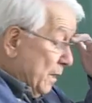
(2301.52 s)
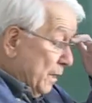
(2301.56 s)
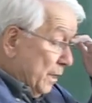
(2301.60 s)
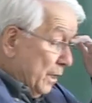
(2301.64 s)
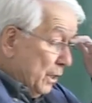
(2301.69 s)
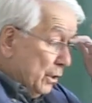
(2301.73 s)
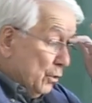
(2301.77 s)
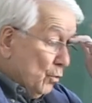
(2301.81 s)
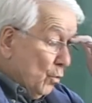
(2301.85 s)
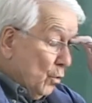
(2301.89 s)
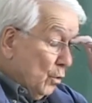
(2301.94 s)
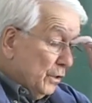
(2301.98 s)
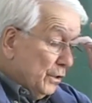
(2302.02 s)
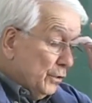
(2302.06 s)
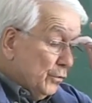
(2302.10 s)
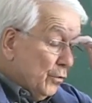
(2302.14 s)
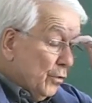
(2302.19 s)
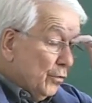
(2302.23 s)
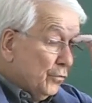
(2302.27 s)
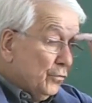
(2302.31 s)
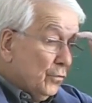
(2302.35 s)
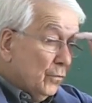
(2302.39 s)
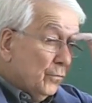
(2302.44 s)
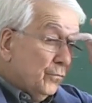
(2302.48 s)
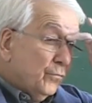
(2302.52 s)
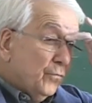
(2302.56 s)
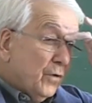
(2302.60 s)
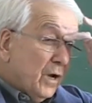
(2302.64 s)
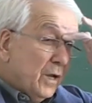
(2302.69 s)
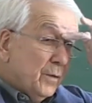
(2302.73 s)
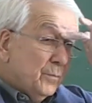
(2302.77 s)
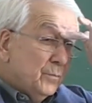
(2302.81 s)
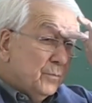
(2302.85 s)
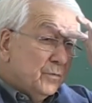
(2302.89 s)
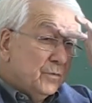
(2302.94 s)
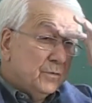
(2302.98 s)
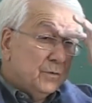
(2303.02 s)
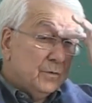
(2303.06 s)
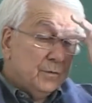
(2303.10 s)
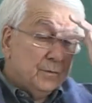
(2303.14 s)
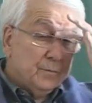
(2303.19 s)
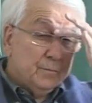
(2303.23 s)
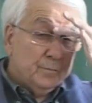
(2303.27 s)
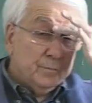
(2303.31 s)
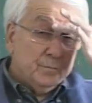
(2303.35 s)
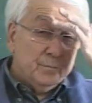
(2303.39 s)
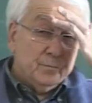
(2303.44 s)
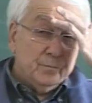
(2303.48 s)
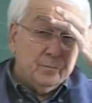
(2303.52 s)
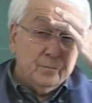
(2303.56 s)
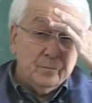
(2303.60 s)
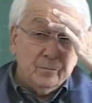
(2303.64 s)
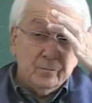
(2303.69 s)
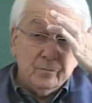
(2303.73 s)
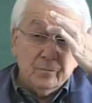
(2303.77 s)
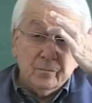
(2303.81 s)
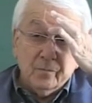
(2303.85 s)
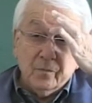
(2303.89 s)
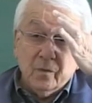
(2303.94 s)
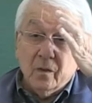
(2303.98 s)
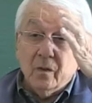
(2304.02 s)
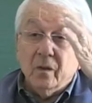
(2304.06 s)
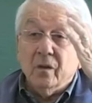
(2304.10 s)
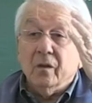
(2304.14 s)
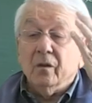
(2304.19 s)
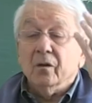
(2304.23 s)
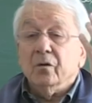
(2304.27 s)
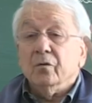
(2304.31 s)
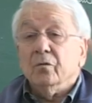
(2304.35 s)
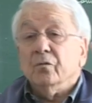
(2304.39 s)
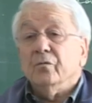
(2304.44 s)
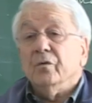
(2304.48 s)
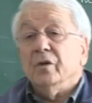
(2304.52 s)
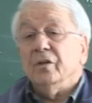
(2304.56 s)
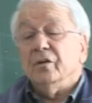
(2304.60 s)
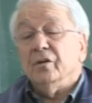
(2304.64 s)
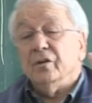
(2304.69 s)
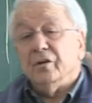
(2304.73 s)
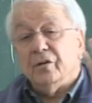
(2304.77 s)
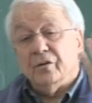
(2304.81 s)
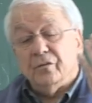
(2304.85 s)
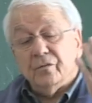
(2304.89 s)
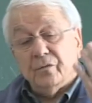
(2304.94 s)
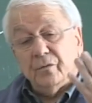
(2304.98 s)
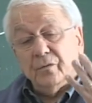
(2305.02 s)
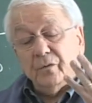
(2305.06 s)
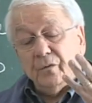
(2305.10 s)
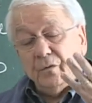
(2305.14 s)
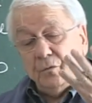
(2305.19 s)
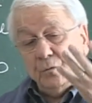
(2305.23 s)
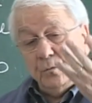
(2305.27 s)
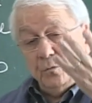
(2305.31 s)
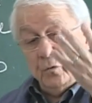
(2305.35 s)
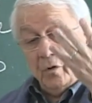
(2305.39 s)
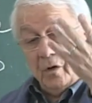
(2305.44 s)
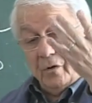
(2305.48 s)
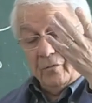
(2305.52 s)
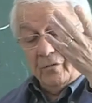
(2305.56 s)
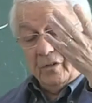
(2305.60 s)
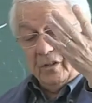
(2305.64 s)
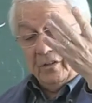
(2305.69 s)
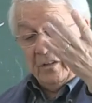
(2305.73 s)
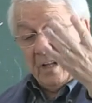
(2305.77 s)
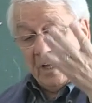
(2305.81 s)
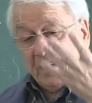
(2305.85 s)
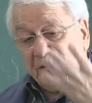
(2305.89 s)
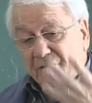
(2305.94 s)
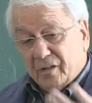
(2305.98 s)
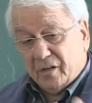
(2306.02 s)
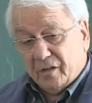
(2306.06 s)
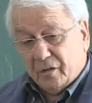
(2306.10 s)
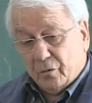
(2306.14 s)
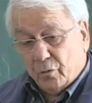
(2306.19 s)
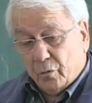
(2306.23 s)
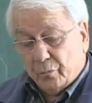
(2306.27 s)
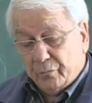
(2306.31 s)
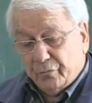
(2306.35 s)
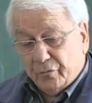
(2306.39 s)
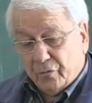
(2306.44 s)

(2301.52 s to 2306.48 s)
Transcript: in all inertial frames. Whether it's you have the data